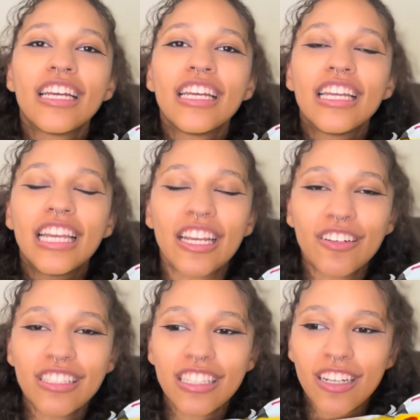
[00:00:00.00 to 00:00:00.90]
here
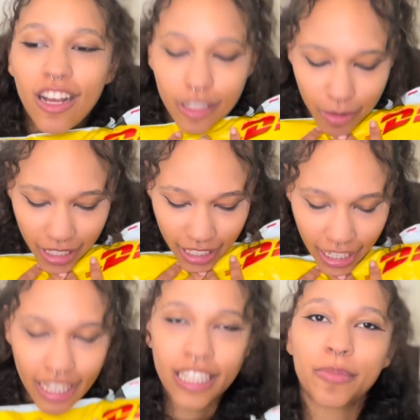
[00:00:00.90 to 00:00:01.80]
is the cosplay
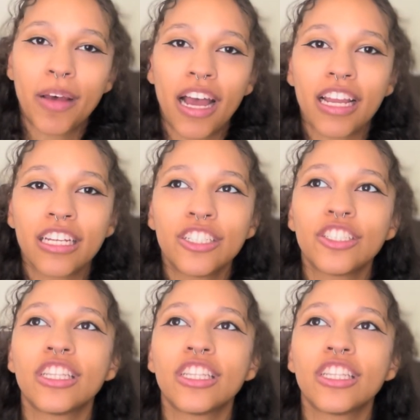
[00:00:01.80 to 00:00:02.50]
and its package.